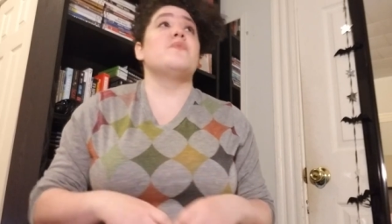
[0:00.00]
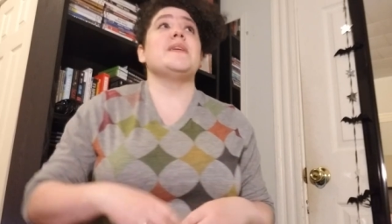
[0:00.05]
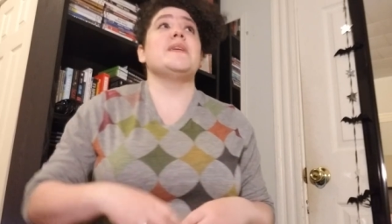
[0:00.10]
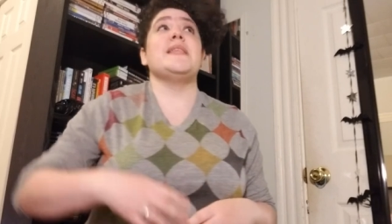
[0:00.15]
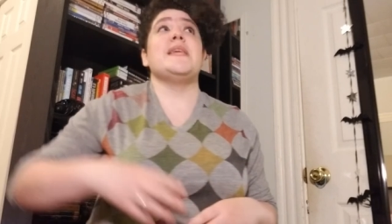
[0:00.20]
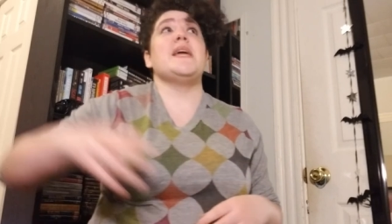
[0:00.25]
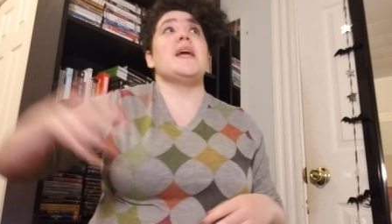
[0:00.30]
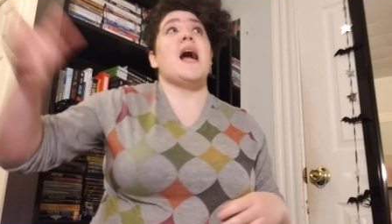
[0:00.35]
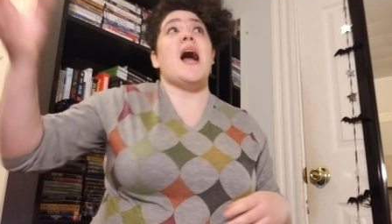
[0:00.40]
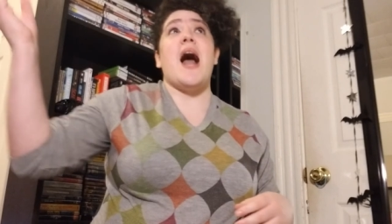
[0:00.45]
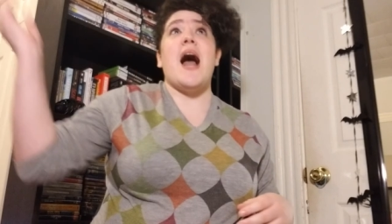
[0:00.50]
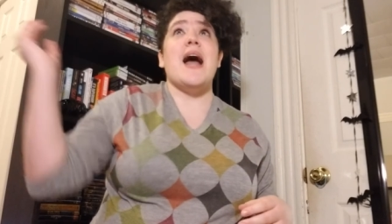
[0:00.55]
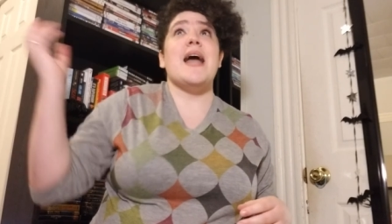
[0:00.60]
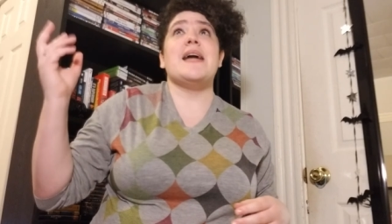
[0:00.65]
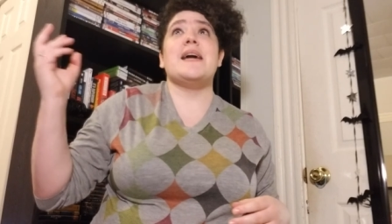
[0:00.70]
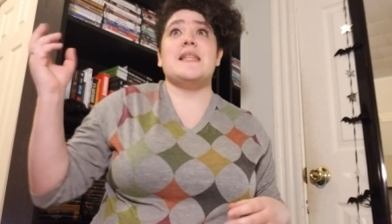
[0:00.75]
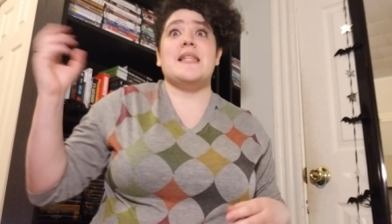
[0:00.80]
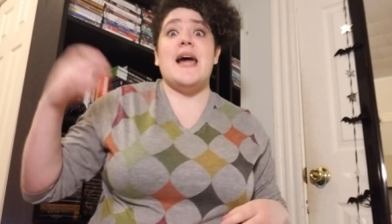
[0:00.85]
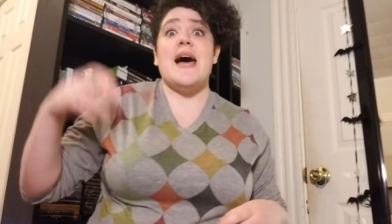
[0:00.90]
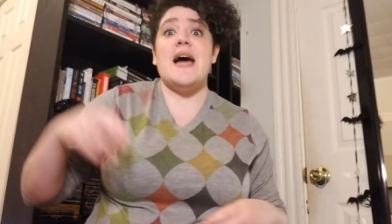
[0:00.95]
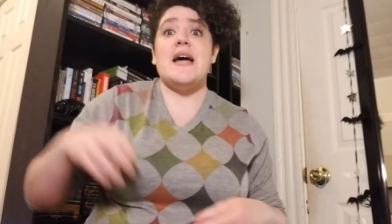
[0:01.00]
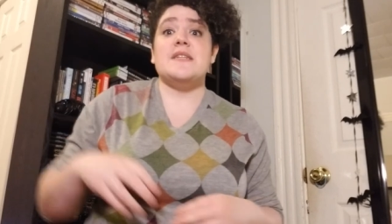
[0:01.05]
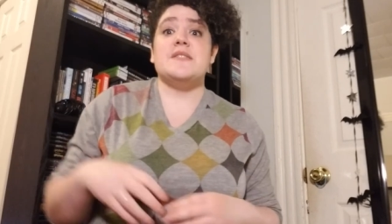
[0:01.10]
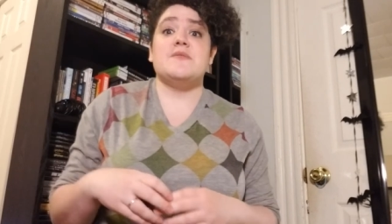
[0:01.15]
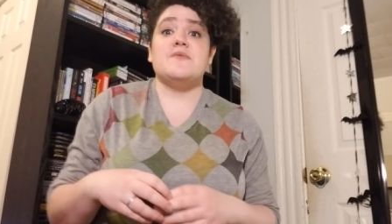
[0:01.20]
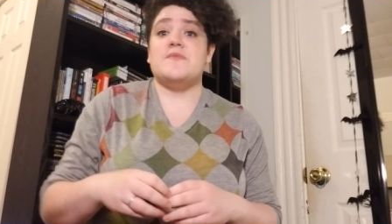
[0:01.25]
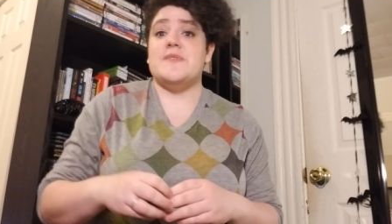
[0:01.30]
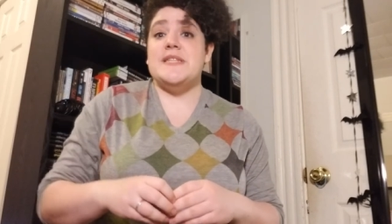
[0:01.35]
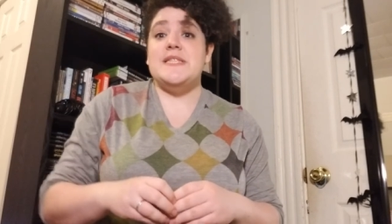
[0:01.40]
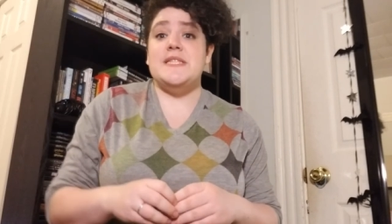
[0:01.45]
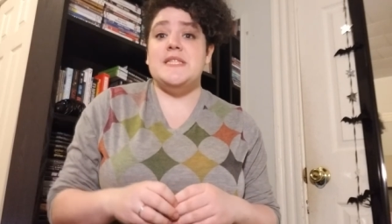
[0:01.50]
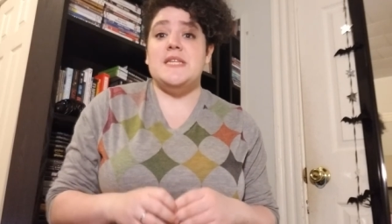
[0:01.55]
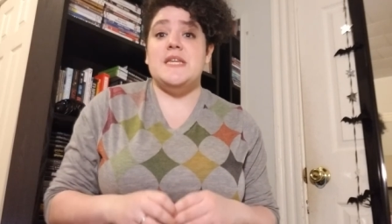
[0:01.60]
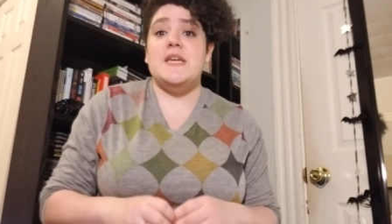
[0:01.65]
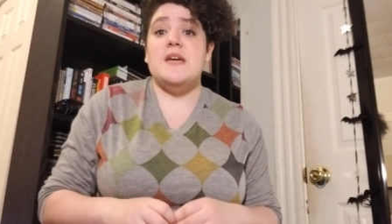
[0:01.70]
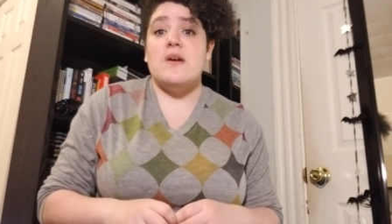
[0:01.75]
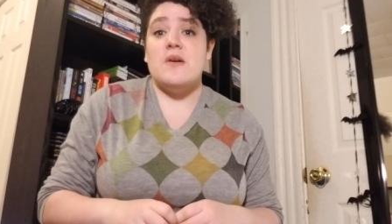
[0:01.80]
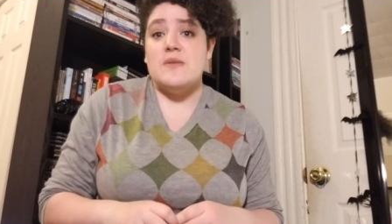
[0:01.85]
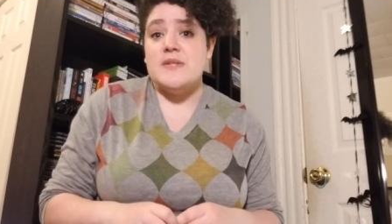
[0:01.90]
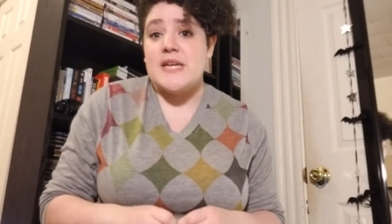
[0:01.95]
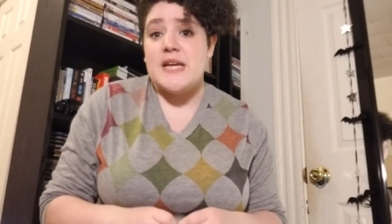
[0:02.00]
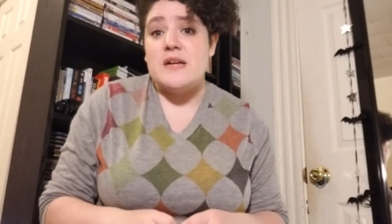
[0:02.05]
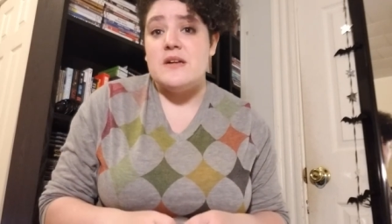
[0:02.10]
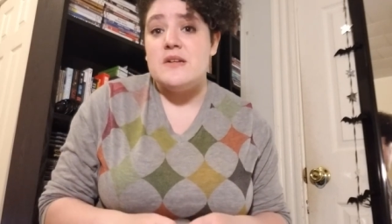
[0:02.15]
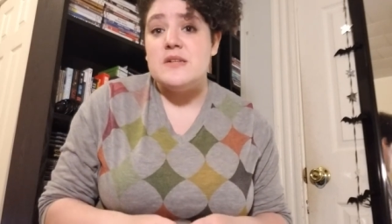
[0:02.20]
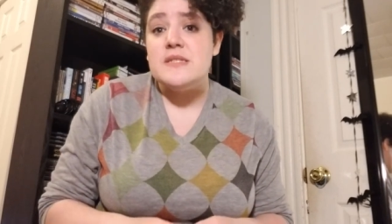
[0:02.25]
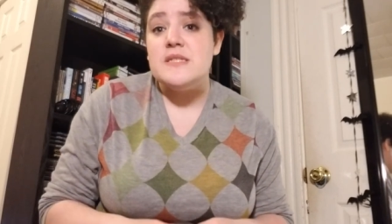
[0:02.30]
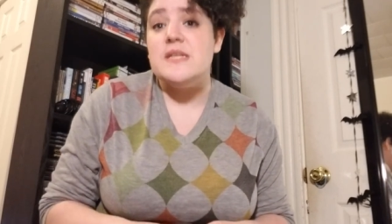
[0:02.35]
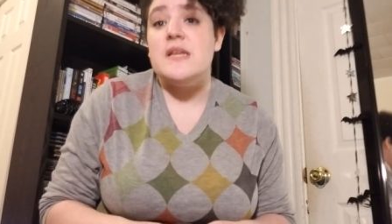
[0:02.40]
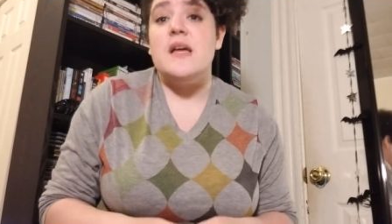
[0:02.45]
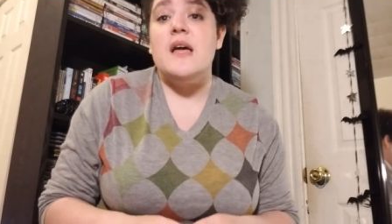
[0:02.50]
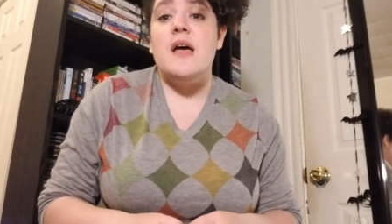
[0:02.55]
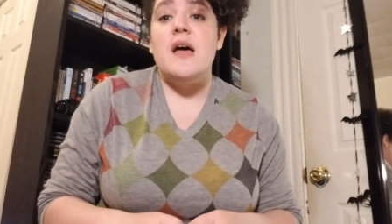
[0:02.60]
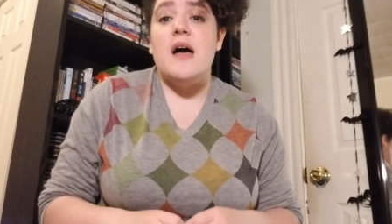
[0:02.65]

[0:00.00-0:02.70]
really high class, ritzy hotels